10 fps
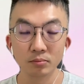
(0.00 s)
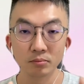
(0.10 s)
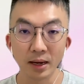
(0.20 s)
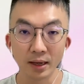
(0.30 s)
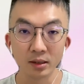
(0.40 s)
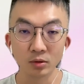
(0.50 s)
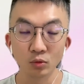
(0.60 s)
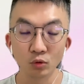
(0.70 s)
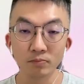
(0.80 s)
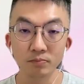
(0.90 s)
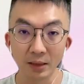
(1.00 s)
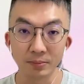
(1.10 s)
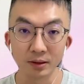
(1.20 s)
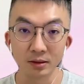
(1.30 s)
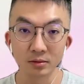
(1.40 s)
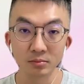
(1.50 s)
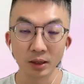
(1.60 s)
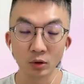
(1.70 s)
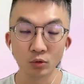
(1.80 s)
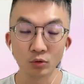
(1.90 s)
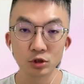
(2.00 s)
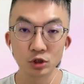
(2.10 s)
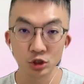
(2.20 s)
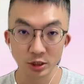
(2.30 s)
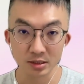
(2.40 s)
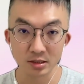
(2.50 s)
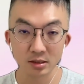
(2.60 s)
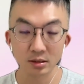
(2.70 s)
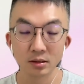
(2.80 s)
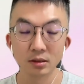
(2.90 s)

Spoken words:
my own paper, my own sheets,